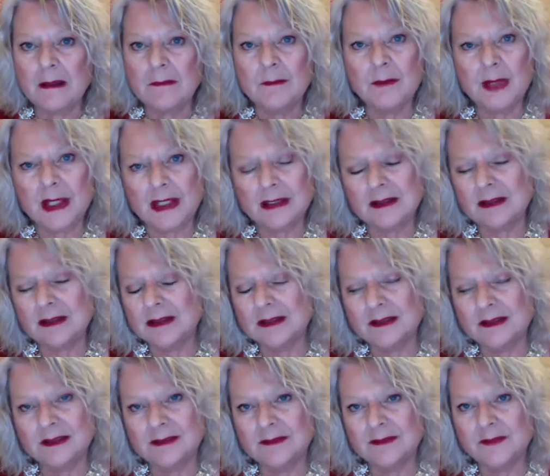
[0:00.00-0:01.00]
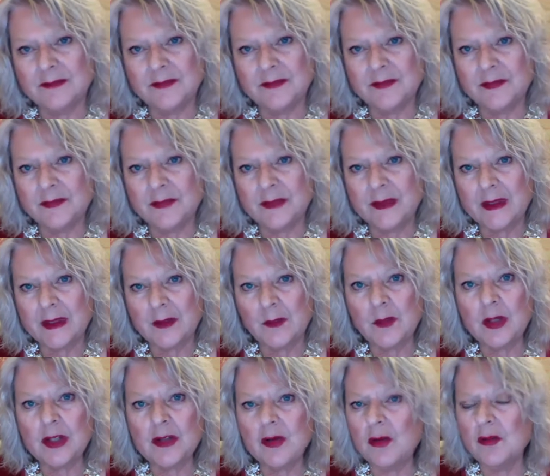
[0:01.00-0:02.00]
But
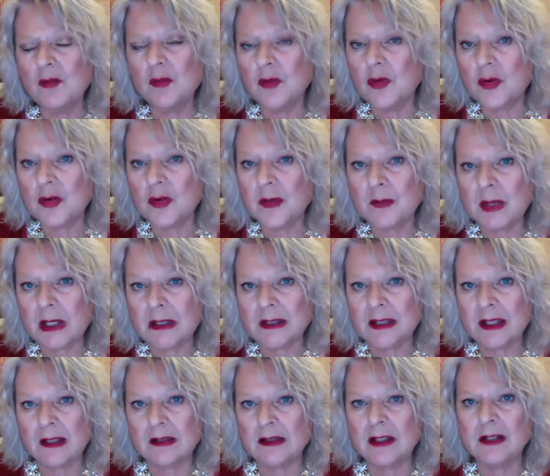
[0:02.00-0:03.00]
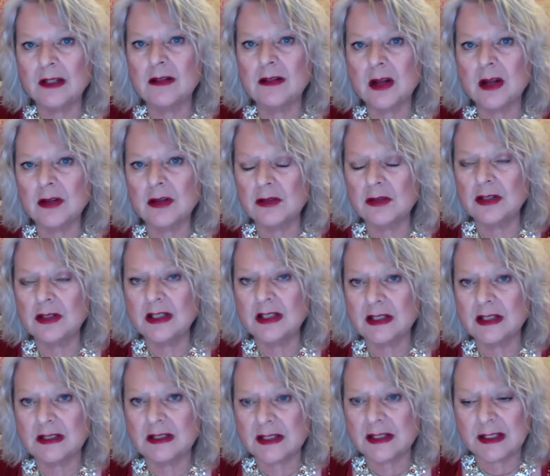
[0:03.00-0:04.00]
we don't worry about that. They're not going to
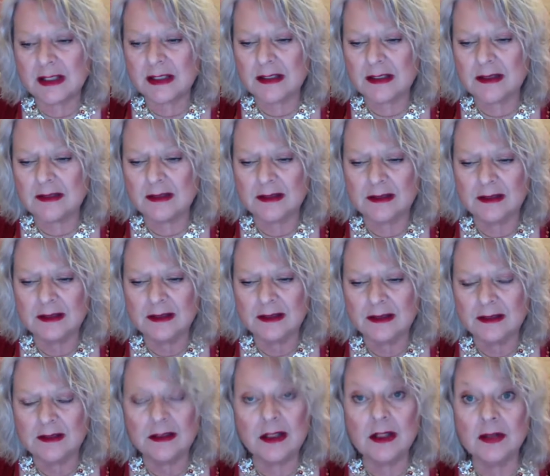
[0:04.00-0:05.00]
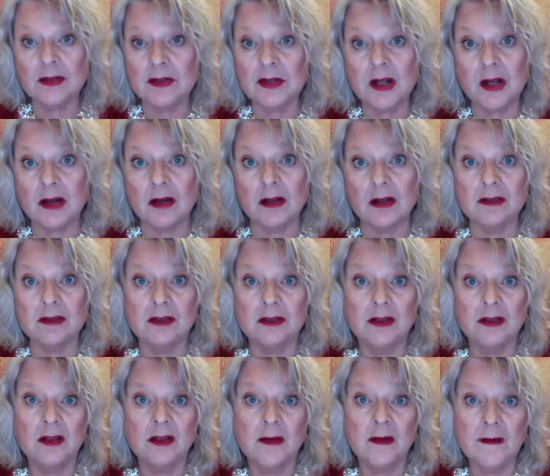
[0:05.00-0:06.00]
succeed. They are not.
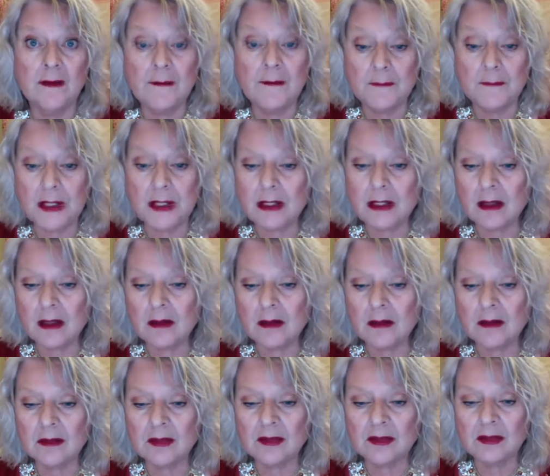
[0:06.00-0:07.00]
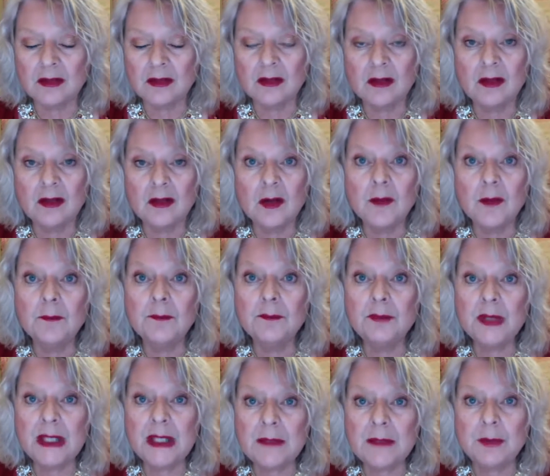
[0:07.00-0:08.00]
Because
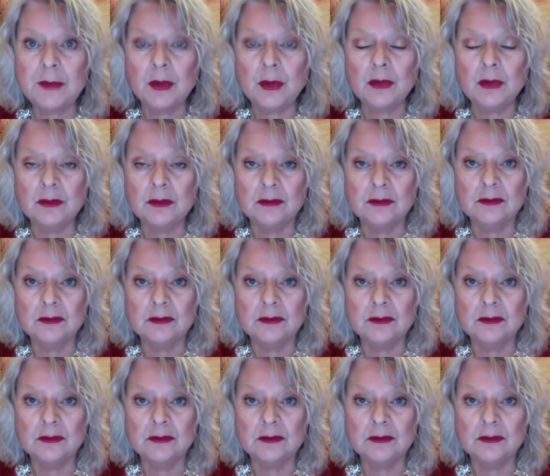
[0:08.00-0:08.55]
people